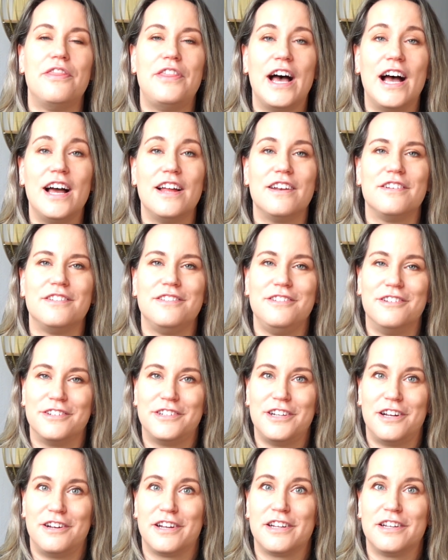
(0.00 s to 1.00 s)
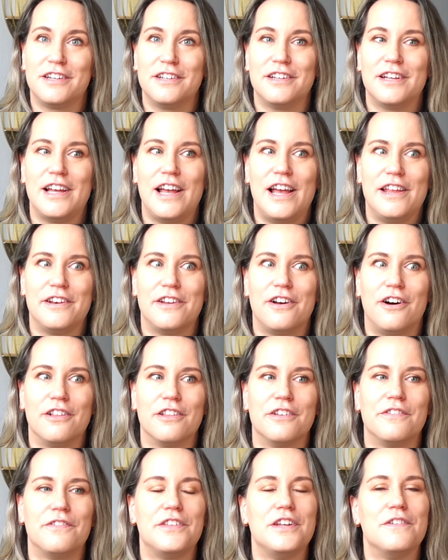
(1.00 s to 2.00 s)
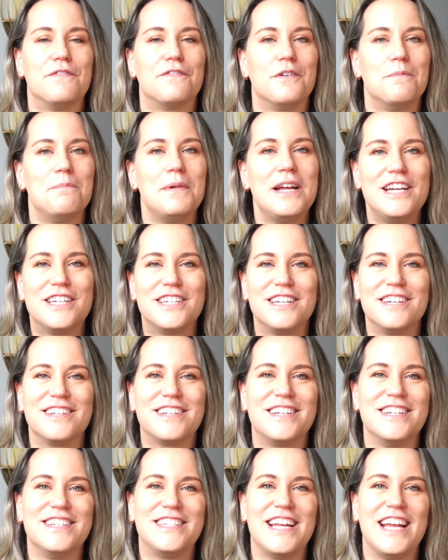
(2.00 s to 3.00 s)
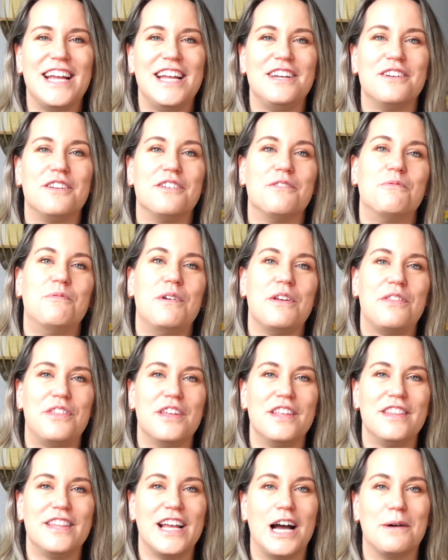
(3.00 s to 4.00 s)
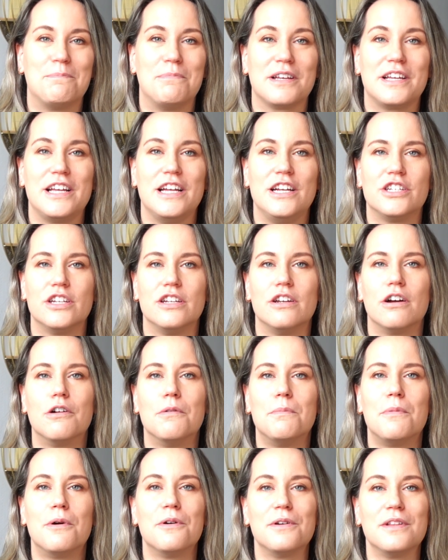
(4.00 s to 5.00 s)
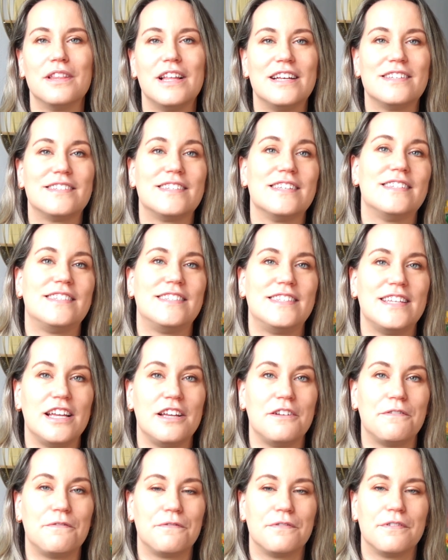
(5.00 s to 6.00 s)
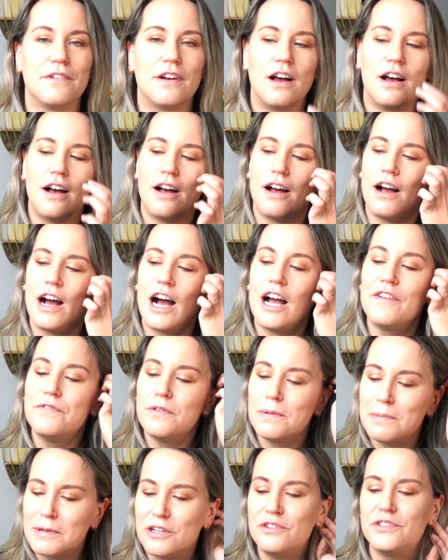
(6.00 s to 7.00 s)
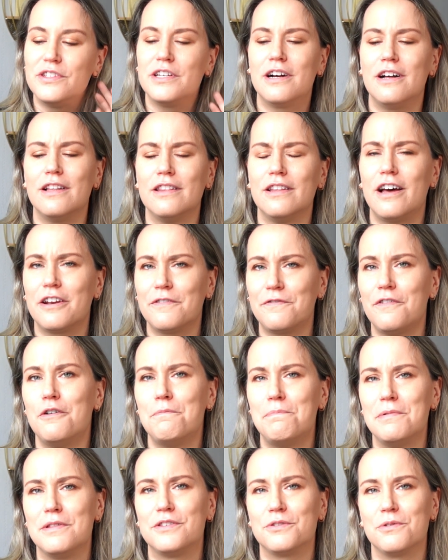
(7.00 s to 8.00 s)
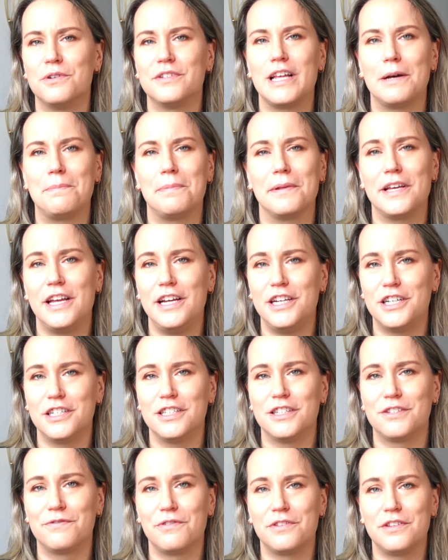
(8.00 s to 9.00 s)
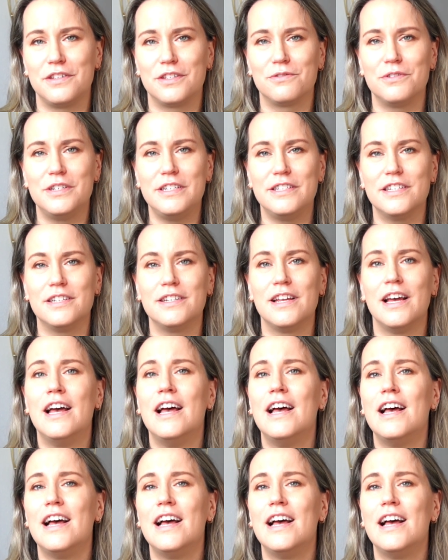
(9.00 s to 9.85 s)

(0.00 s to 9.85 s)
that your data and all of the information contained within the application are more or less safe. I've been using a lot of open source applications for this reason.